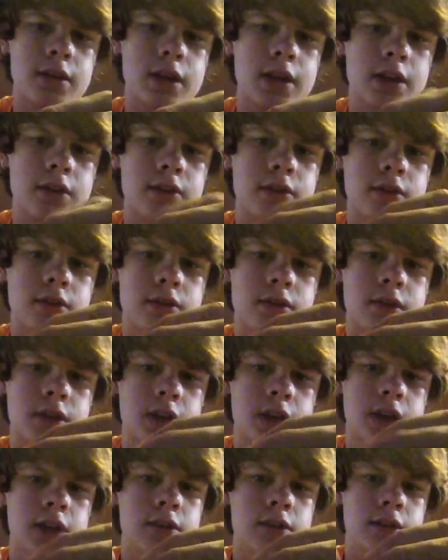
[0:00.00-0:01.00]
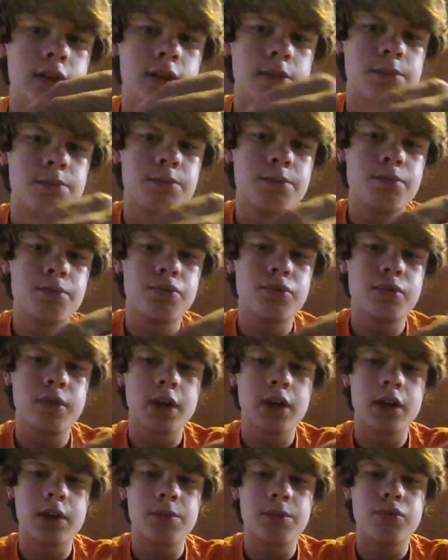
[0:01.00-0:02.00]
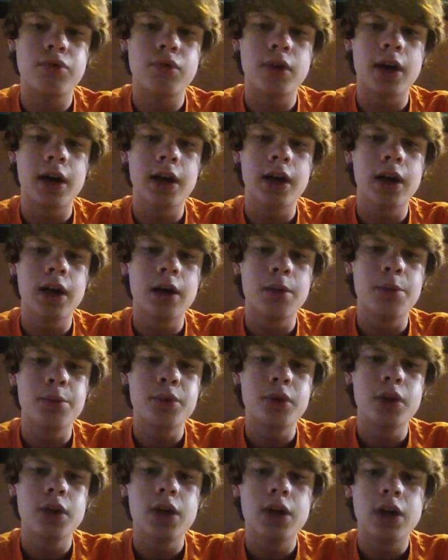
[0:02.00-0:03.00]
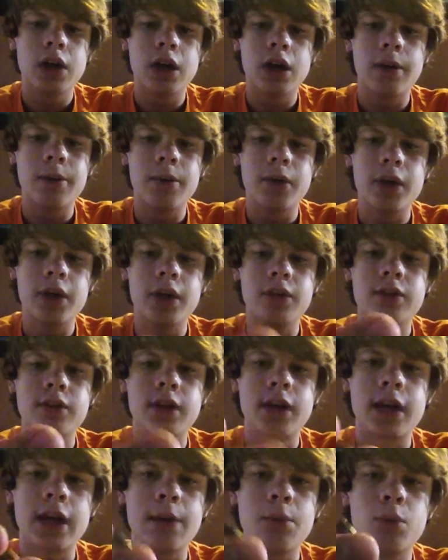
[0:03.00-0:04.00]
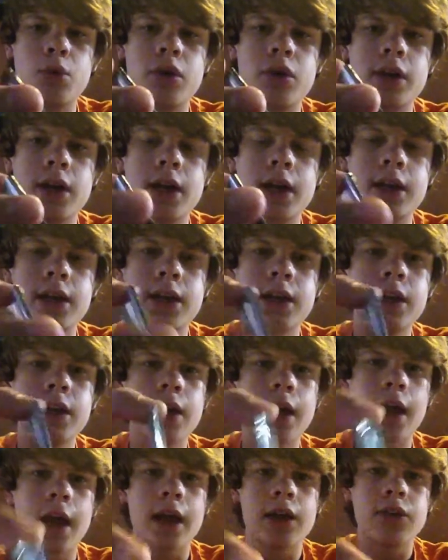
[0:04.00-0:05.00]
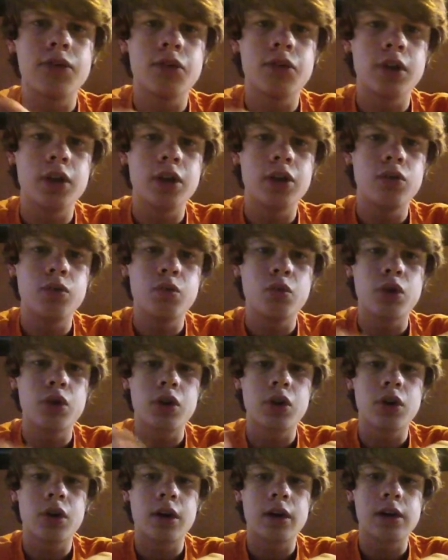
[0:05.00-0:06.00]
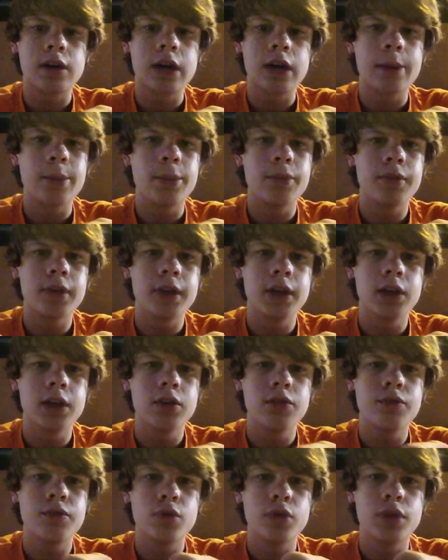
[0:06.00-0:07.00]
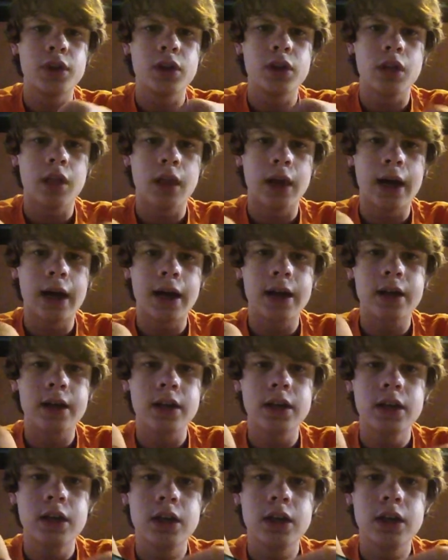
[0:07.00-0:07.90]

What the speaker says: it's just an easy thing to pry up. There is a cable connected, as there is one on top of here for the lock.